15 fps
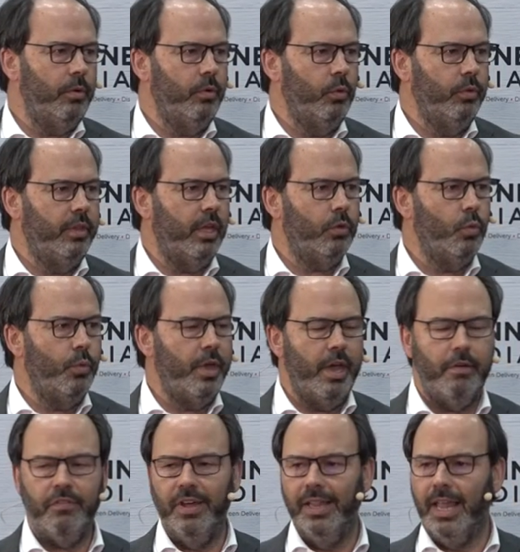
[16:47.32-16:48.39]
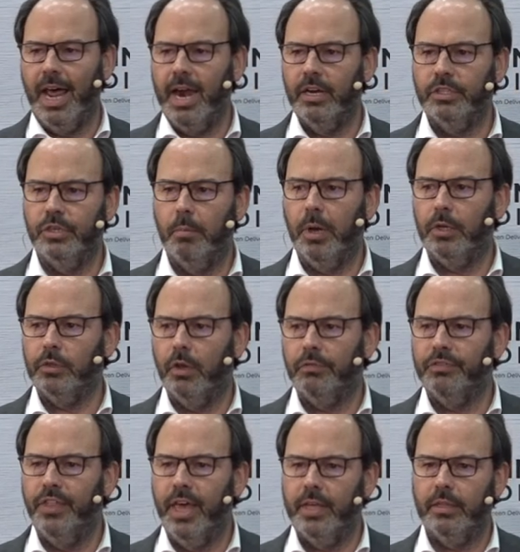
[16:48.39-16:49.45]
that we have a large amount
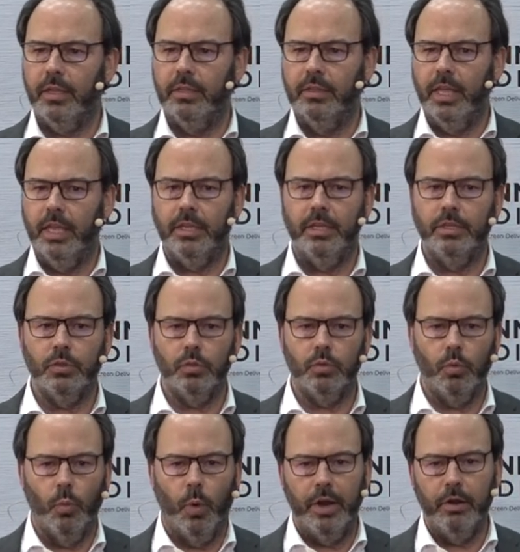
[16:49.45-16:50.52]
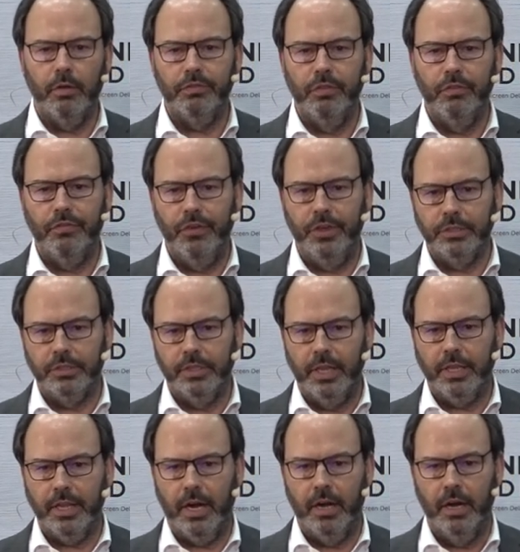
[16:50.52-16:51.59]
of data, and that is one of the things
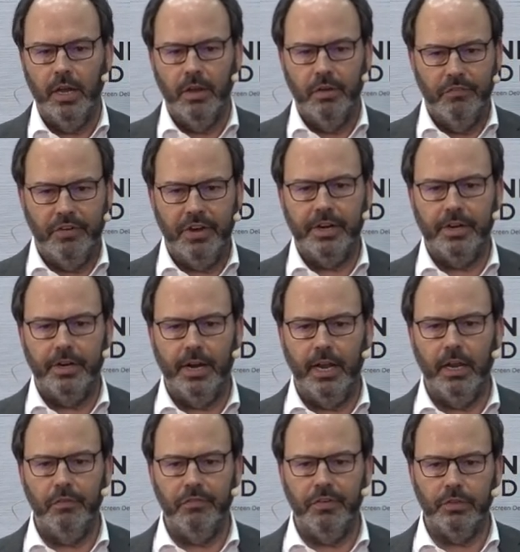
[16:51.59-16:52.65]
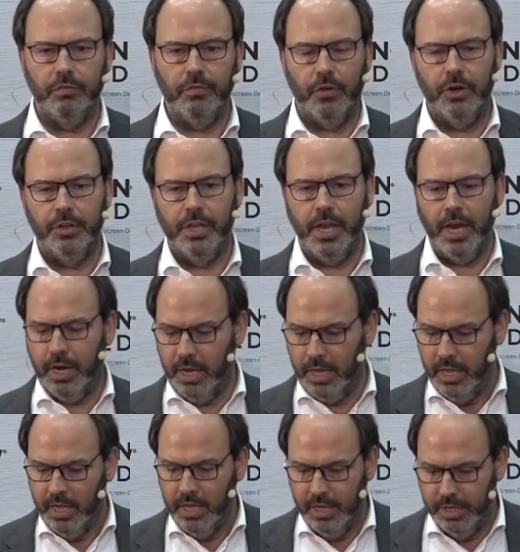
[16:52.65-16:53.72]
that are very relevant for the area,
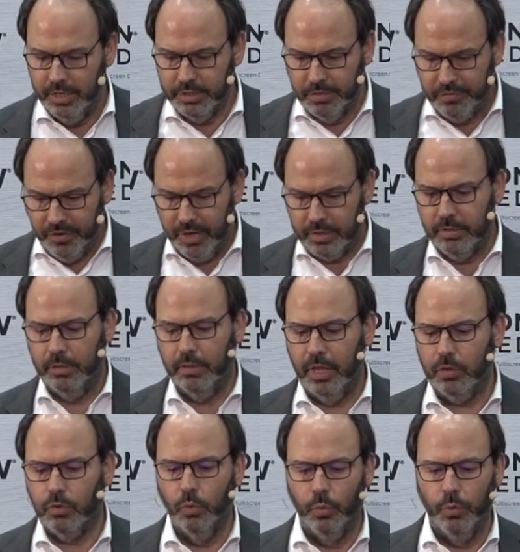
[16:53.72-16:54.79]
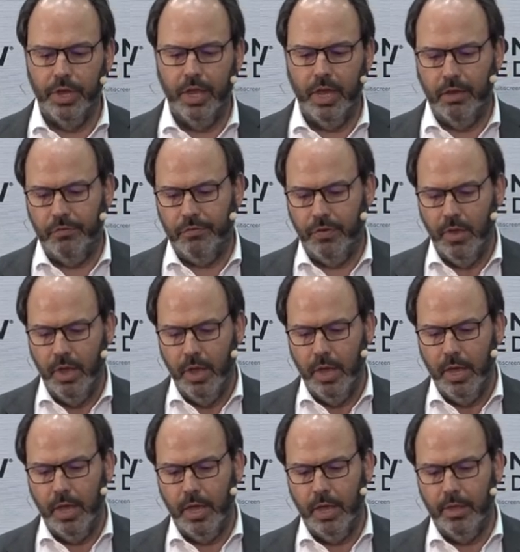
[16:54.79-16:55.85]
is the fact that we have
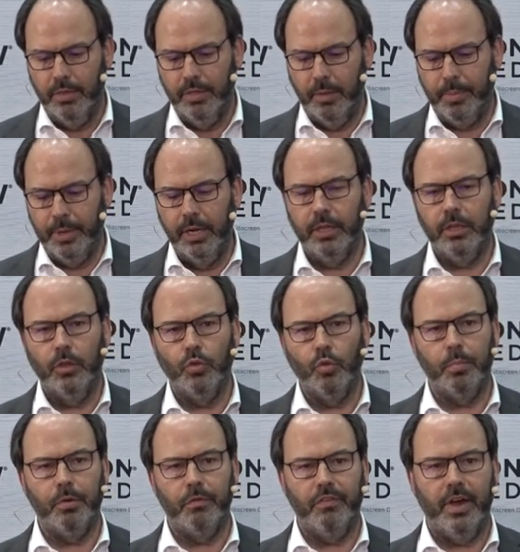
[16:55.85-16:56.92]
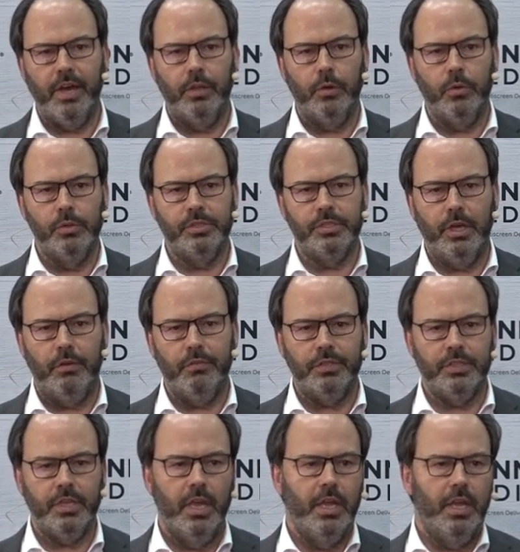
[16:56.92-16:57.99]
uh, the ability to provide a good
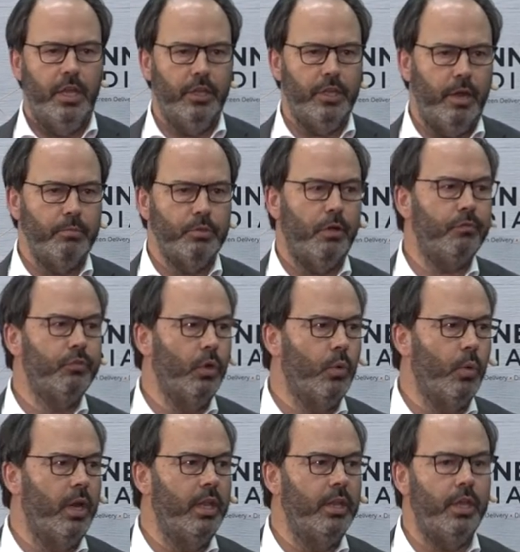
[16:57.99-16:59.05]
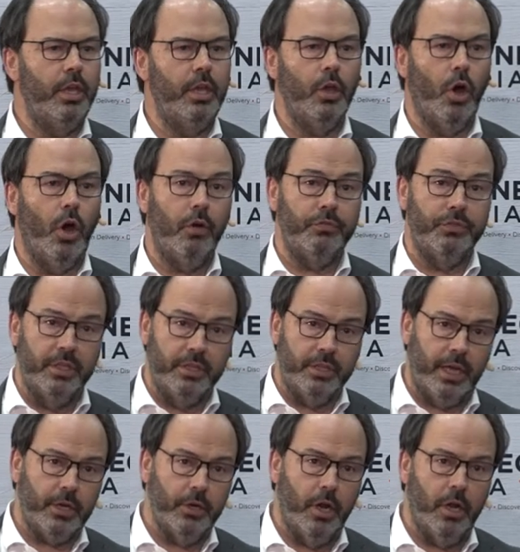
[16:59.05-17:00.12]
service in terms of the quality of the
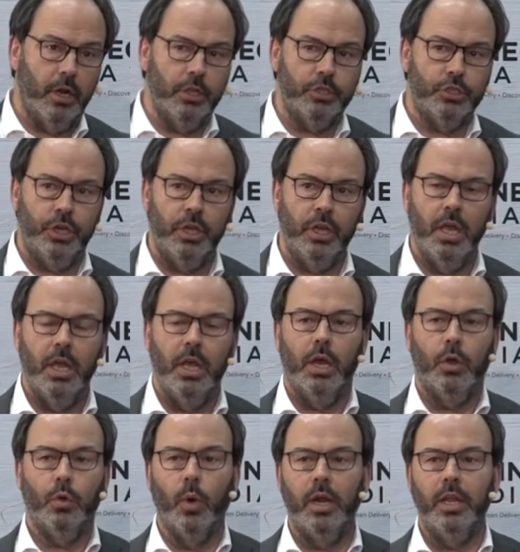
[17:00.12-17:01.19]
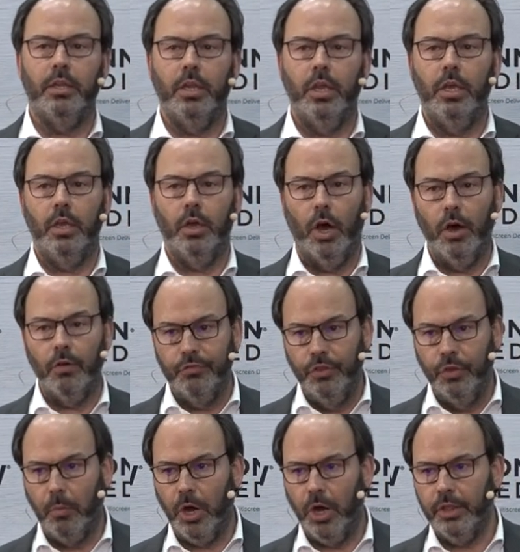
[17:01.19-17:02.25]
technology, the quality of
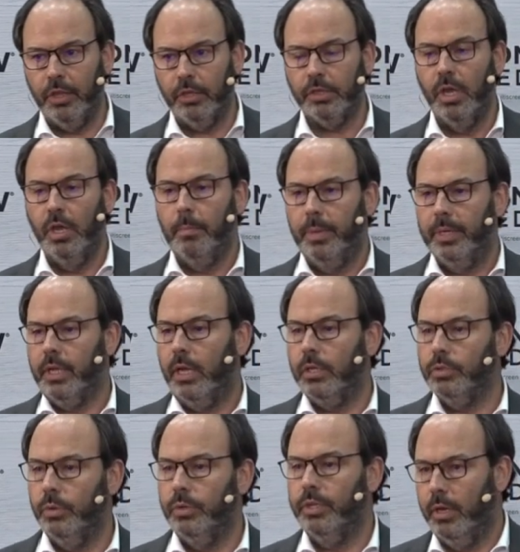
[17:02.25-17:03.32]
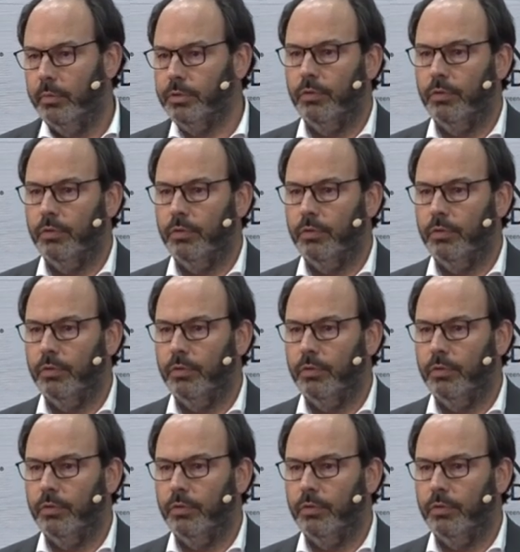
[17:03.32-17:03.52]
the models, but also in terms of